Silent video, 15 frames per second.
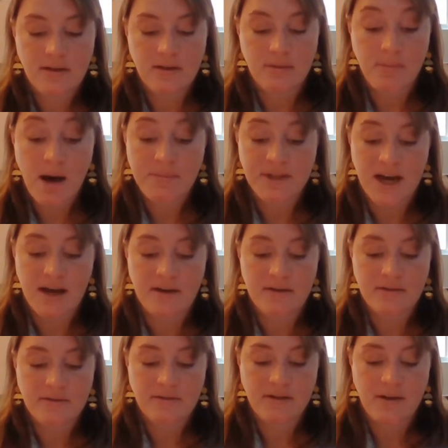Mom died,
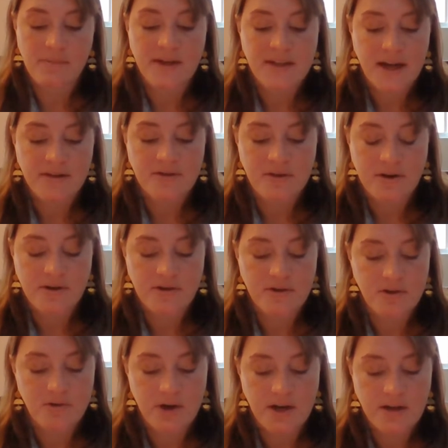and my dad started to
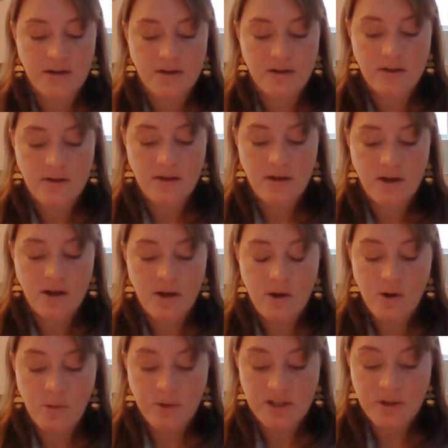drink.
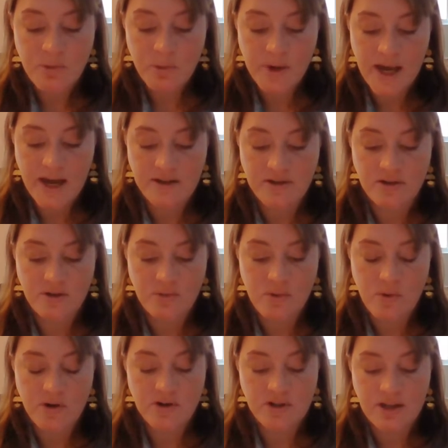We did what we had to do in
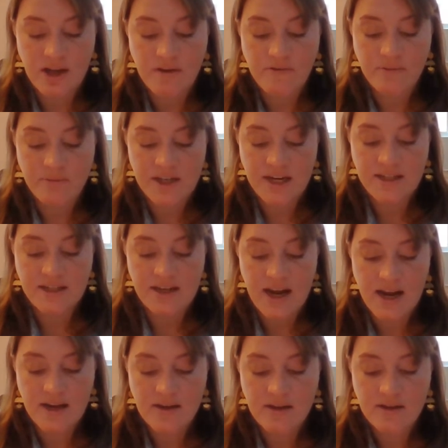order to get from day to
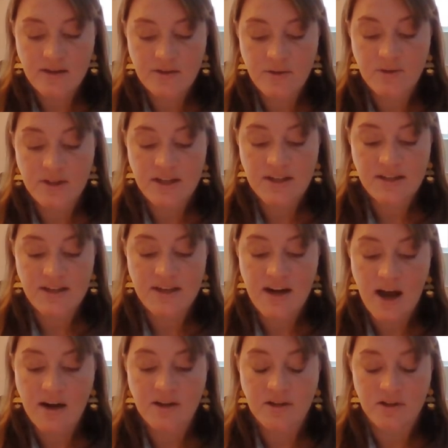day. Those things did
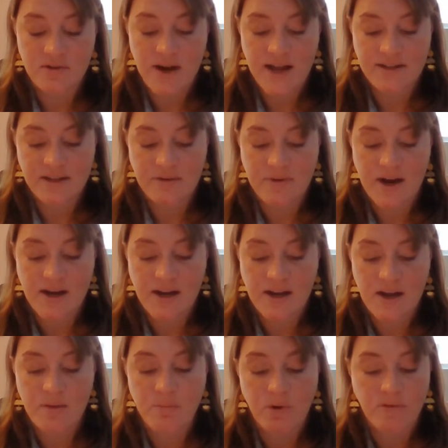not include essay writing
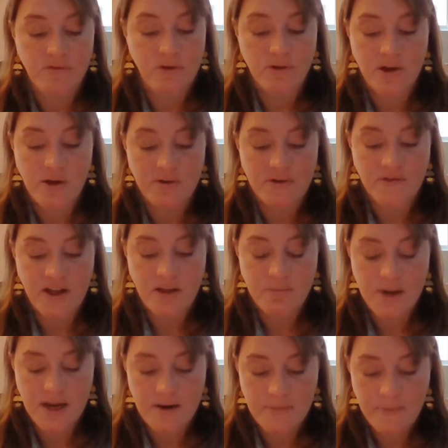and portfolio development.